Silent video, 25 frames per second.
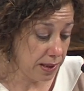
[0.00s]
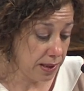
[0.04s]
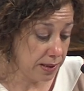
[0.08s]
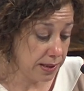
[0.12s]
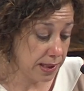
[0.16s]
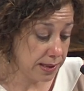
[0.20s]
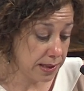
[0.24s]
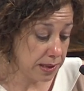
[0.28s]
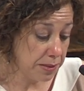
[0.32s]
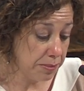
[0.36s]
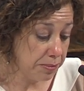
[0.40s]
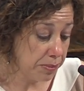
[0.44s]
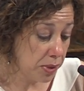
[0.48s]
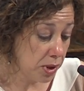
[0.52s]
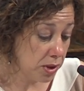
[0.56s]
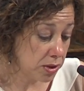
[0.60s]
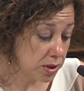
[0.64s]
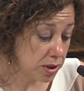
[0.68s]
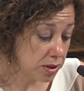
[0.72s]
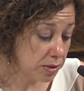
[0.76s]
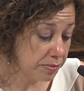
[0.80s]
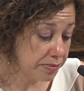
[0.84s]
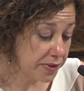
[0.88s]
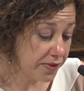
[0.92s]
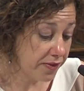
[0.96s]
The
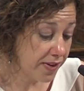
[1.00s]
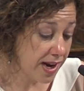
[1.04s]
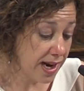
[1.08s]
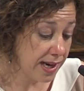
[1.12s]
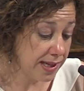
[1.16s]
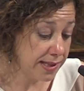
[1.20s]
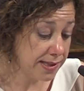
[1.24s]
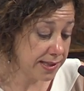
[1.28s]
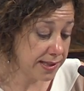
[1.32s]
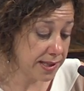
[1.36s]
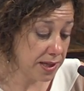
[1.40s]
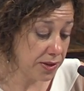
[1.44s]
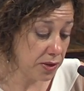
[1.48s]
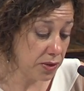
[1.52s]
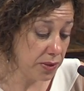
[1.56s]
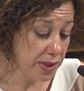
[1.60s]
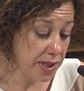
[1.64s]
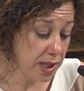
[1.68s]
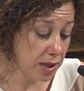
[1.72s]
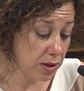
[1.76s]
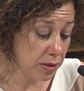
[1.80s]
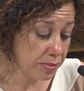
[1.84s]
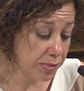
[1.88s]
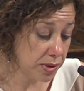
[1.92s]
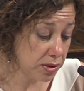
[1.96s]
symposium provides a
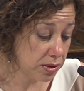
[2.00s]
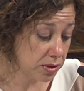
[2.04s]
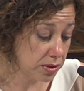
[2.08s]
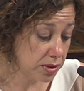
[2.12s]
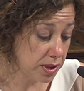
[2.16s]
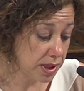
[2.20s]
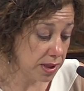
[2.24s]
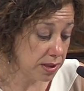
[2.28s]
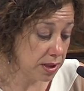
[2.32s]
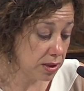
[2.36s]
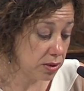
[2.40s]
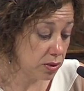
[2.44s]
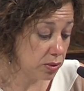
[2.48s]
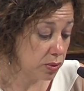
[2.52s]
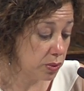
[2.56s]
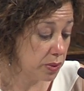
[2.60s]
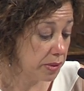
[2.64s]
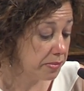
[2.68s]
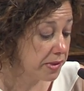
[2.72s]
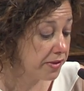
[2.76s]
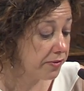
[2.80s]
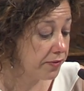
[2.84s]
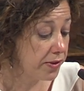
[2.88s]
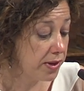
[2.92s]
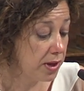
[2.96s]
unique opportunity to
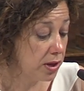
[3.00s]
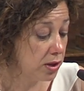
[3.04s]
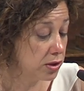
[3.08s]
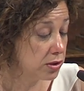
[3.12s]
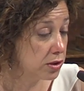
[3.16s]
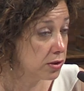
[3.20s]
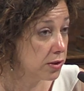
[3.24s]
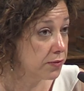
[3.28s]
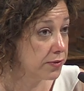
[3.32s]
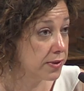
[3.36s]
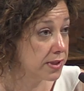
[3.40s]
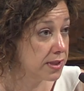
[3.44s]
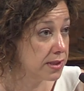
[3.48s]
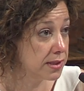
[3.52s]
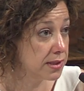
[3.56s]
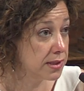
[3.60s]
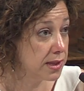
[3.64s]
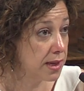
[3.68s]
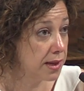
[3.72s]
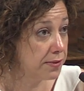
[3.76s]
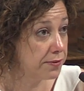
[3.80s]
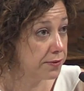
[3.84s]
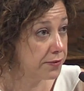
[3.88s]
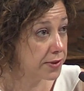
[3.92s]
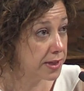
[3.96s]
women philosophers
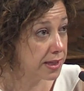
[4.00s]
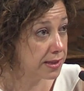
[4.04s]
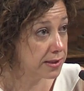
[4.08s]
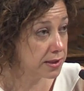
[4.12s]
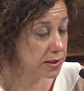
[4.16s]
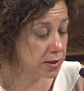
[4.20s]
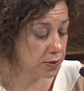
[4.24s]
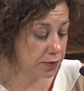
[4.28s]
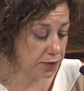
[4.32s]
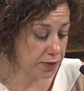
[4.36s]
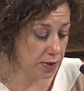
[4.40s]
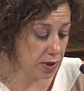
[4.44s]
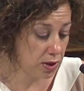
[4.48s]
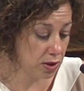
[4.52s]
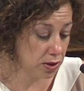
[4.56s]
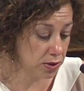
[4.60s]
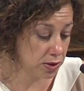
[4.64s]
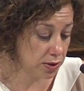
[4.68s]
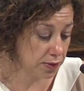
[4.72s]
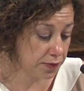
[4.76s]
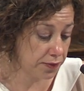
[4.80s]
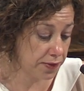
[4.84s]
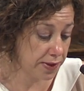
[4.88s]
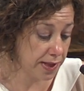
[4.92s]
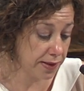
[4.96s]
and friends of
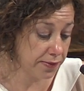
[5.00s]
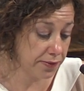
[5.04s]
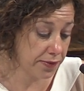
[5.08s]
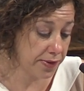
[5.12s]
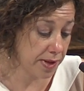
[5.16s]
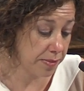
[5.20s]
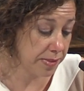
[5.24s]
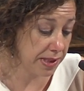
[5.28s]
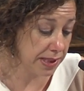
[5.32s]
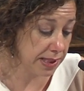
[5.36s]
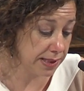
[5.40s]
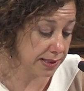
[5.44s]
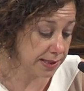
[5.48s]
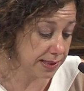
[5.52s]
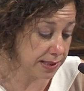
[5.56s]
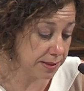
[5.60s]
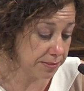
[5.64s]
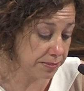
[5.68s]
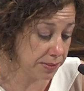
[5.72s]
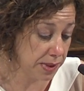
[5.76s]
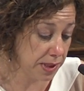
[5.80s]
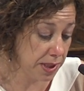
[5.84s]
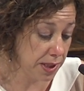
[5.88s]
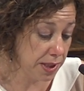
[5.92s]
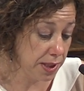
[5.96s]
philosophy and
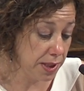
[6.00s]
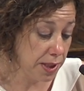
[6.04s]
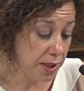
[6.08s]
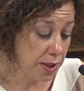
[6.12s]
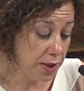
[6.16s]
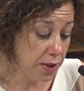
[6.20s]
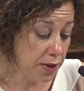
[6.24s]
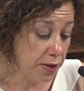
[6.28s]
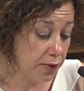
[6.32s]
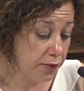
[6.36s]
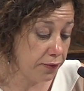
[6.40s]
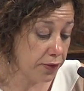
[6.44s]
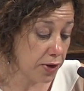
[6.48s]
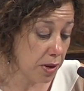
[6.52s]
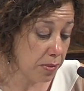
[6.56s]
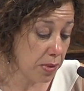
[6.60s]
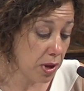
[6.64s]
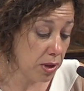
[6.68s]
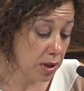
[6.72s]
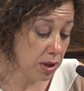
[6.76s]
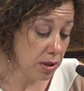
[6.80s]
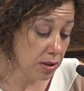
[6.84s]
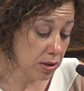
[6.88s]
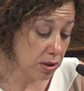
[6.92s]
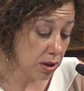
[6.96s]
feminism from
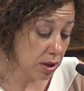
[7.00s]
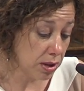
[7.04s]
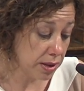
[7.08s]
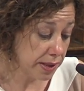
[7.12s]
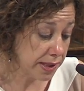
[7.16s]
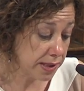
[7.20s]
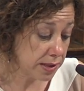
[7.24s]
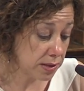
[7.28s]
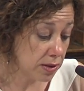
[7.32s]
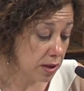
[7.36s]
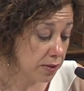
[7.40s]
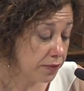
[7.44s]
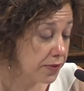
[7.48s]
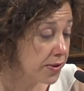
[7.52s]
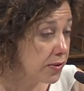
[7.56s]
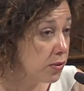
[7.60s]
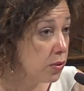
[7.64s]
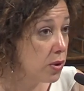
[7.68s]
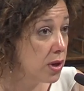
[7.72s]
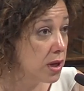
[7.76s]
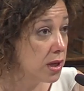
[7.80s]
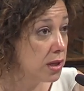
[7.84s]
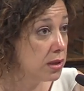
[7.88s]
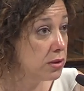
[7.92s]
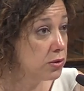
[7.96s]
all corners of the
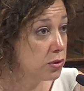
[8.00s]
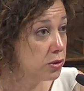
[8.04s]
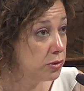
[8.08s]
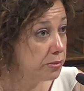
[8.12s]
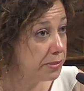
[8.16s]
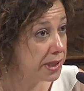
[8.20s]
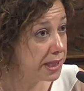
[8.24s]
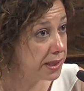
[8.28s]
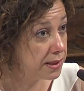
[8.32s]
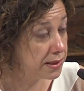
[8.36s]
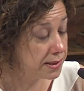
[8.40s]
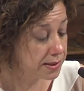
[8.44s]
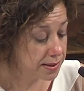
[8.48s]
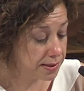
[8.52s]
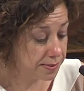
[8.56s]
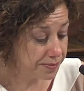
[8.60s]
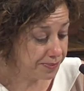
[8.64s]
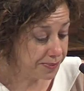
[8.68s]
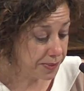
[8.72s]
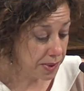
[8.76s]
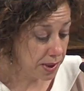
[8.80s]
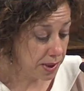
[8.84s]
world to meet,